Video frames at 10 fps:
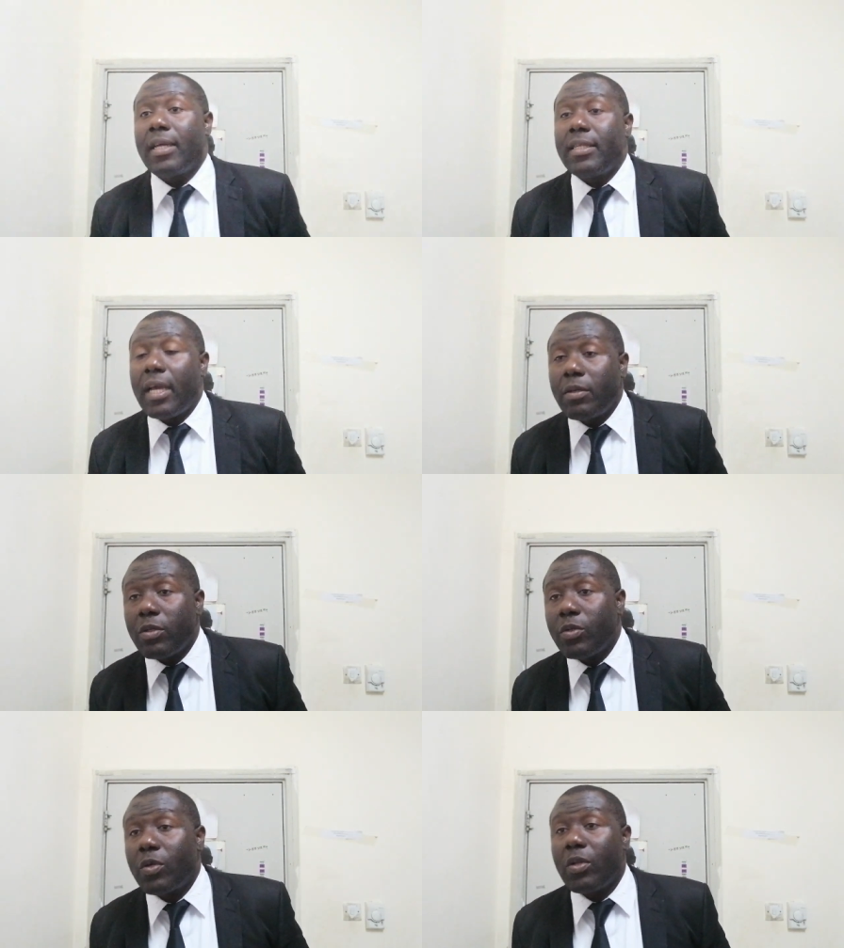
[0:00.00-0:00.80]

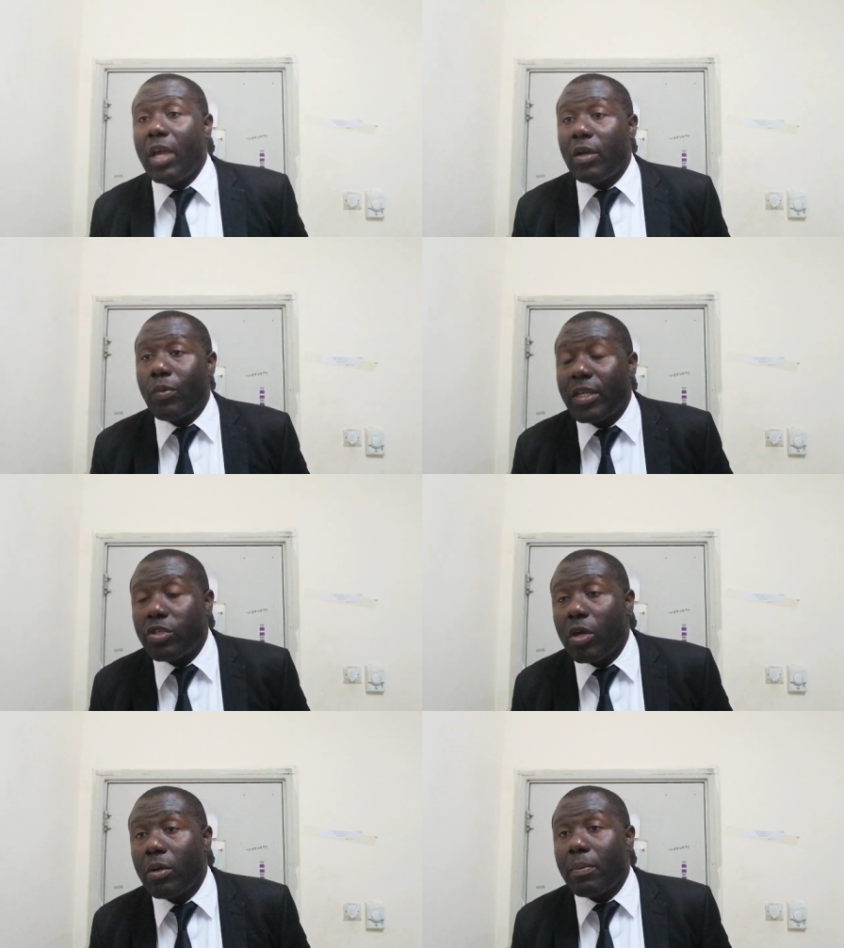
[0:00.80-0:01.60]
Then
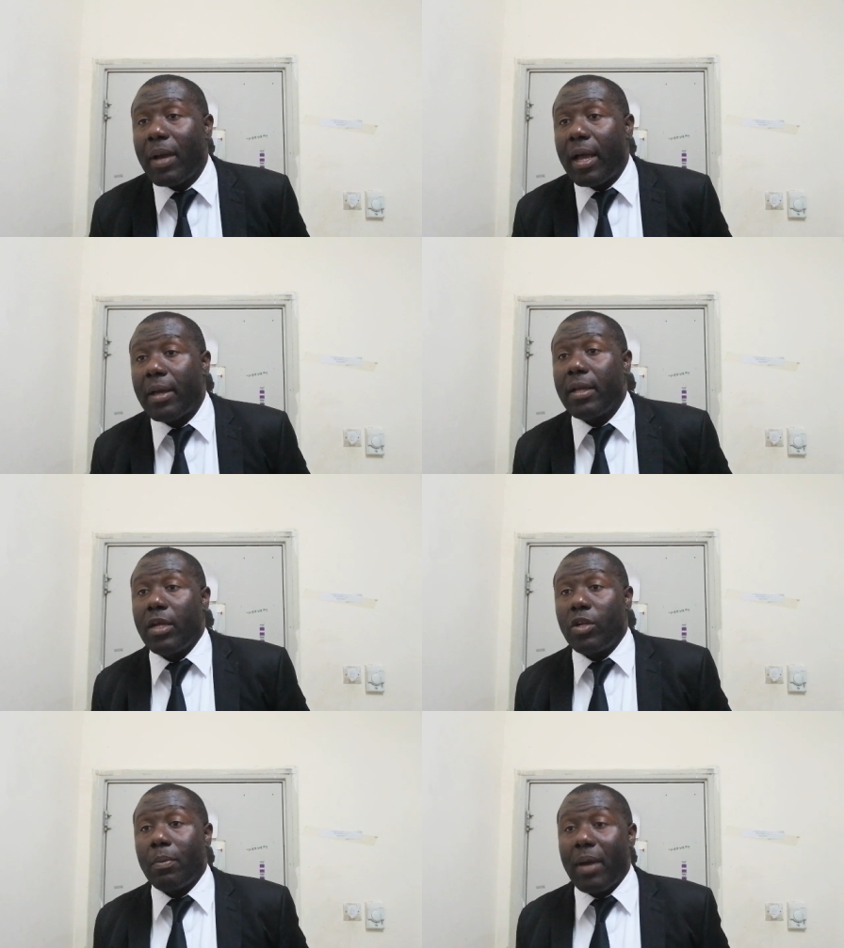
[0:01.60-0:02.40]
question
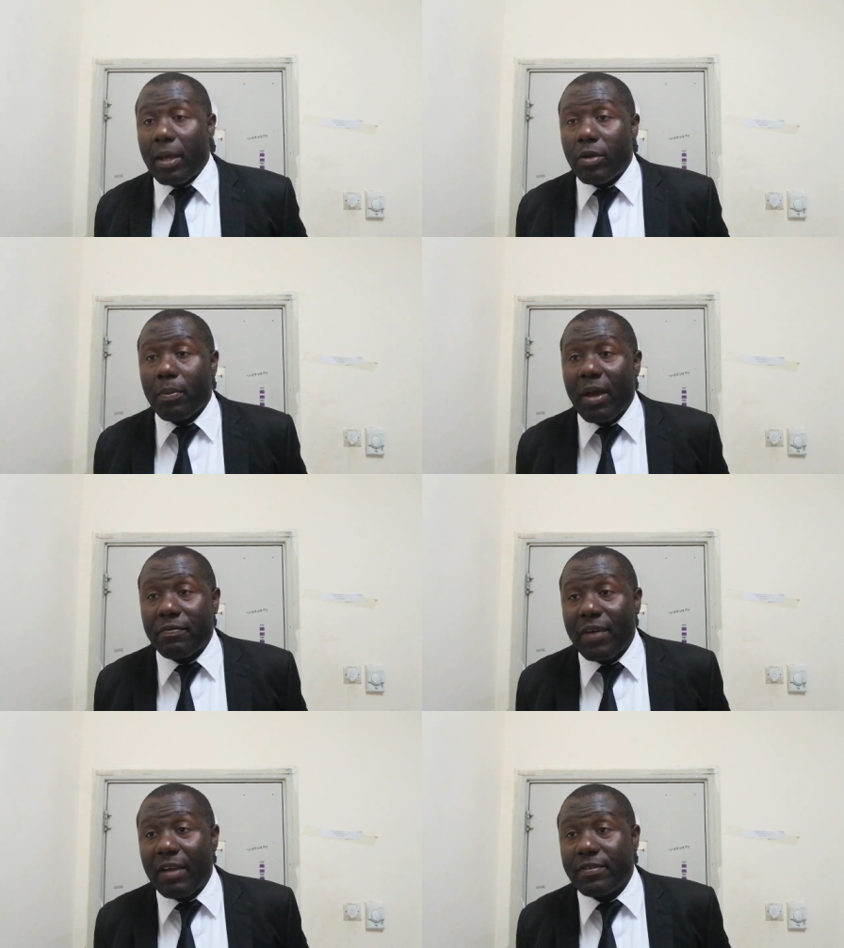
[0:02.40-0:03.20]
number
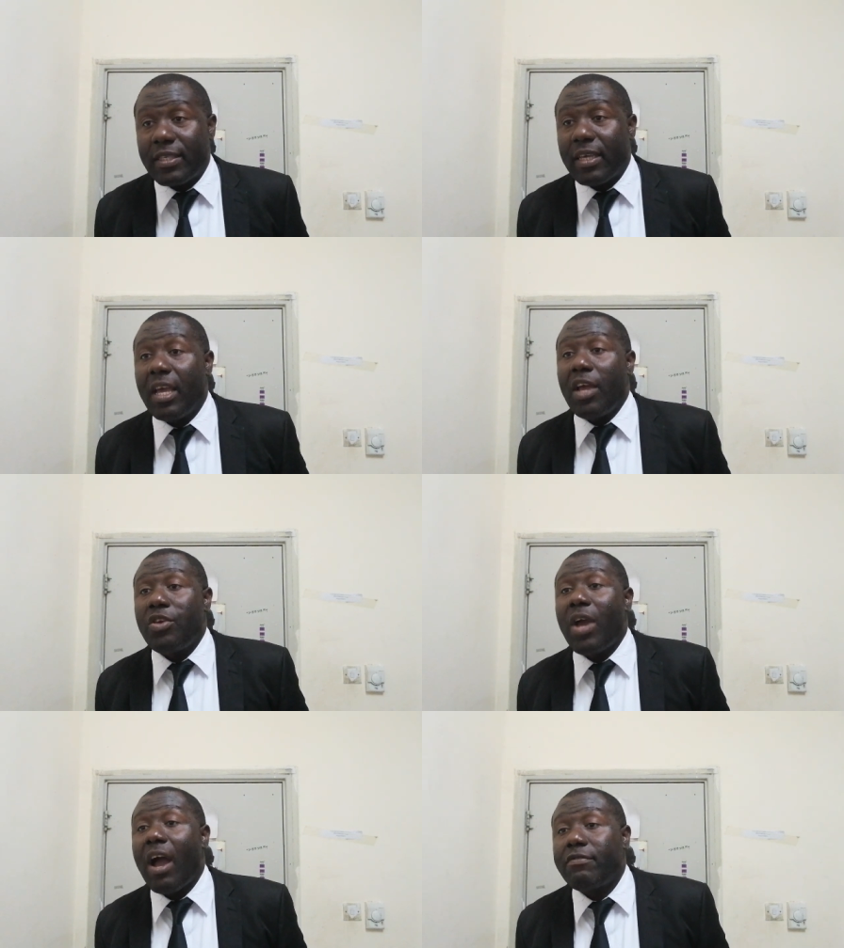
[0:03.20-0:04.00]
5 say
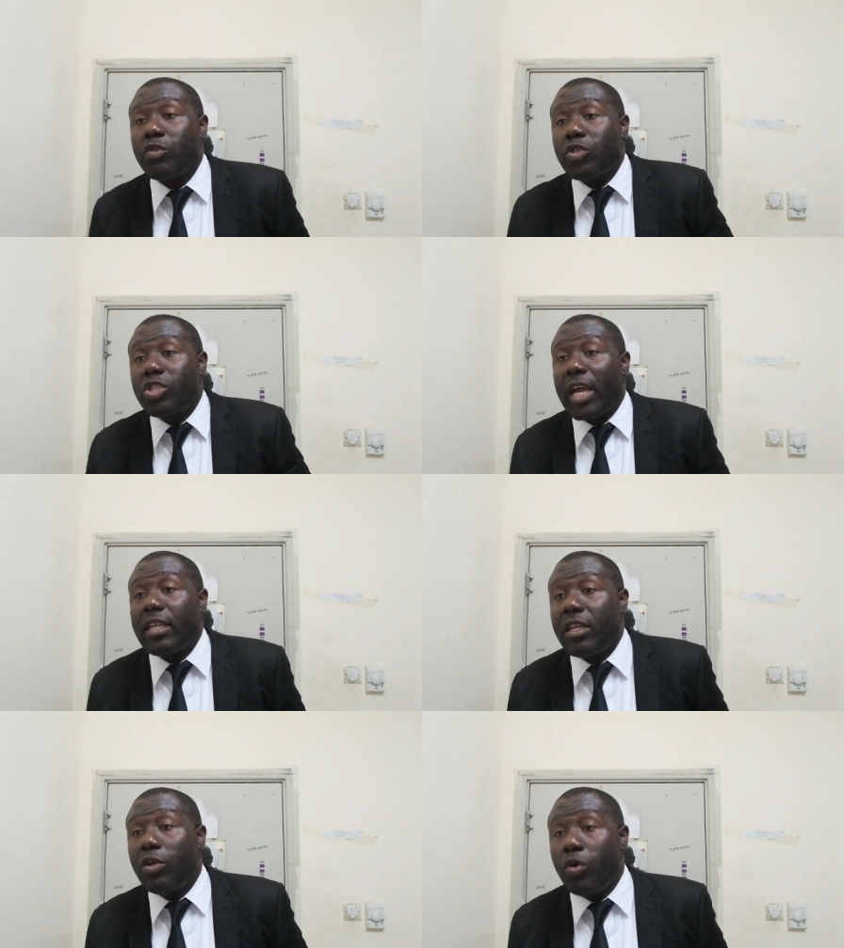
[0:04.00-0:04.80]
you have to
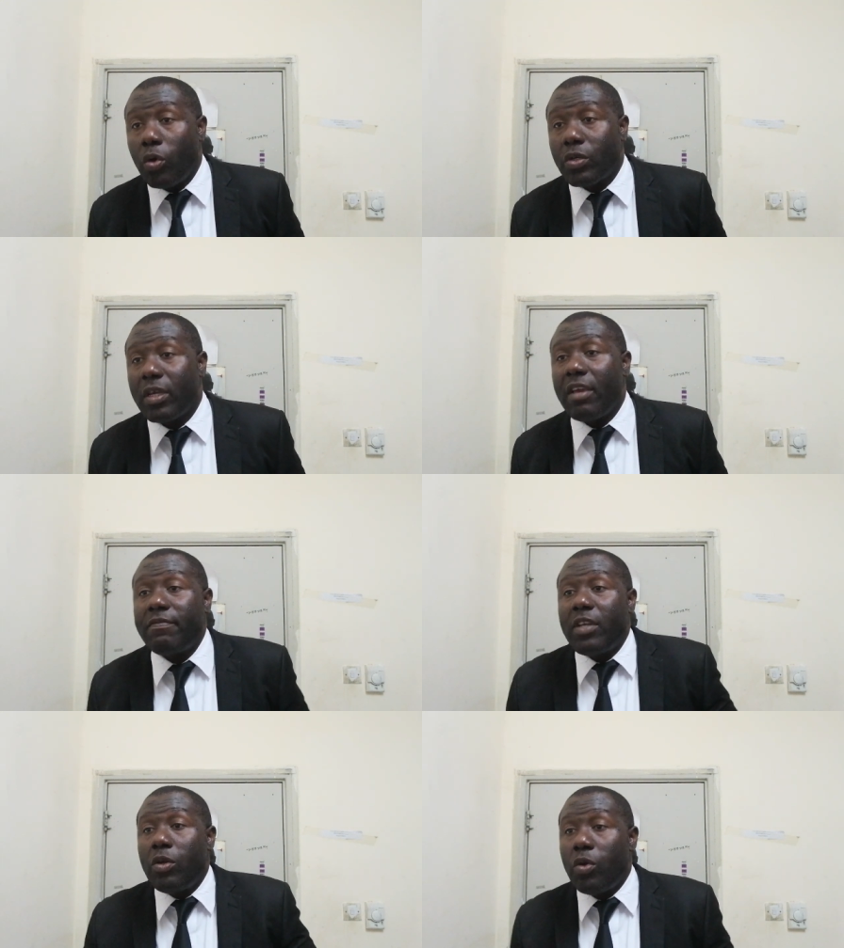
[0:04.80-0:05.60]
check the load.
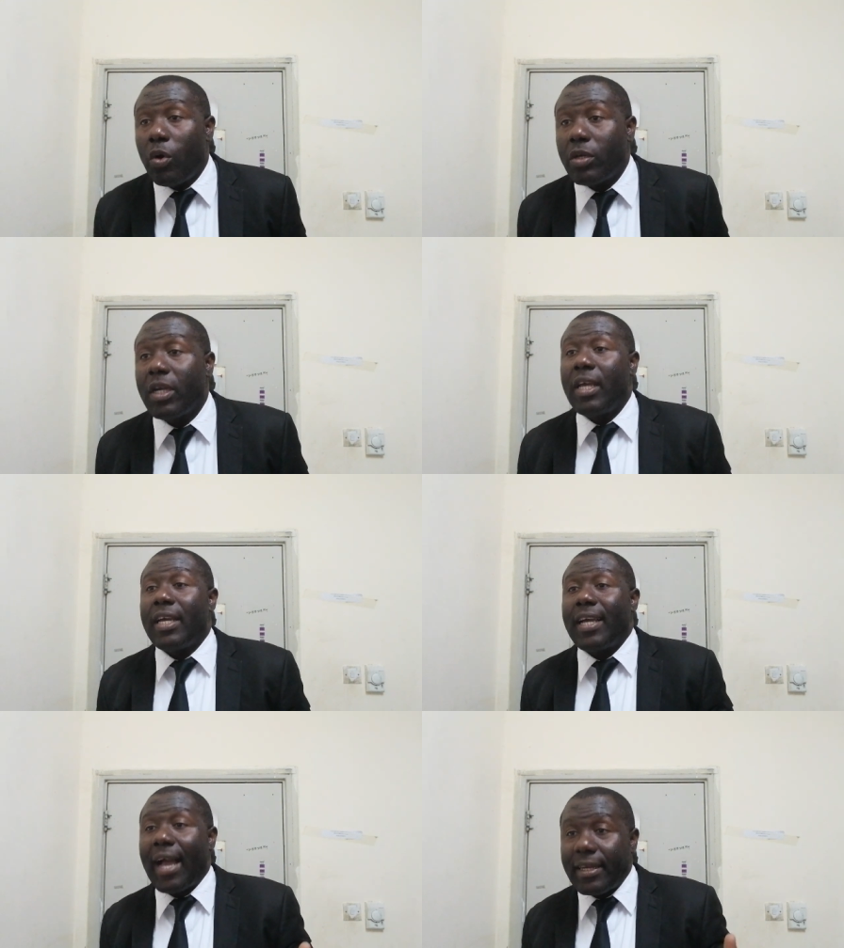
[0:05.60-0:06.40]
If the load
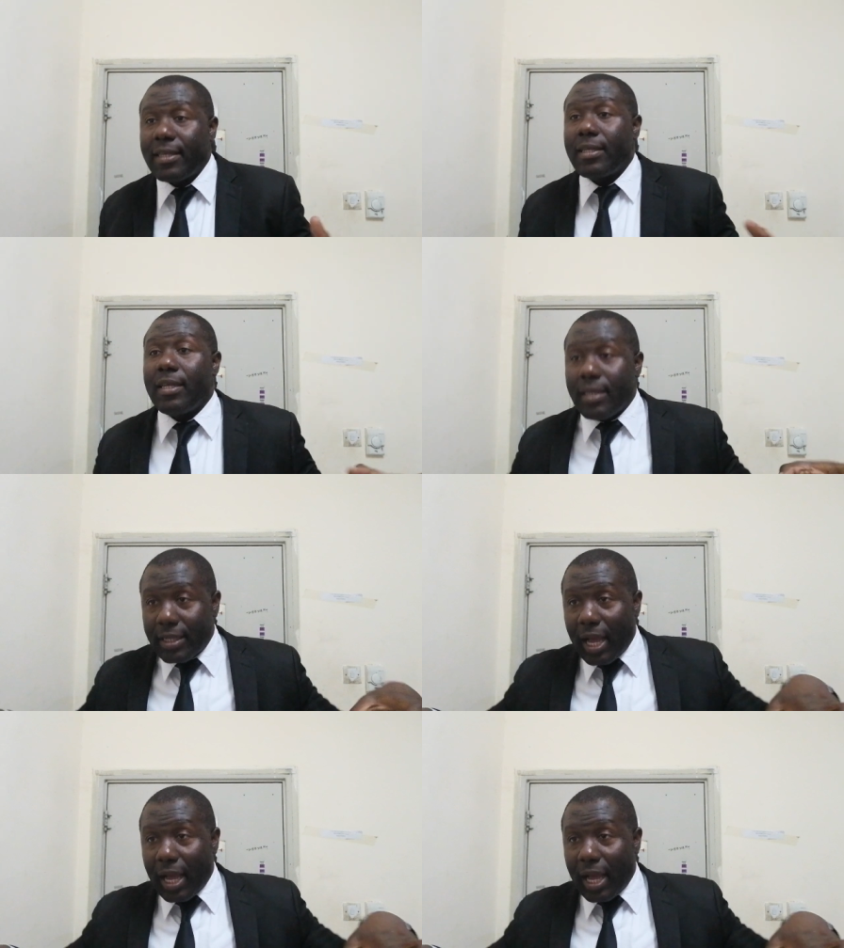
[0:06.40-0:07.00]
can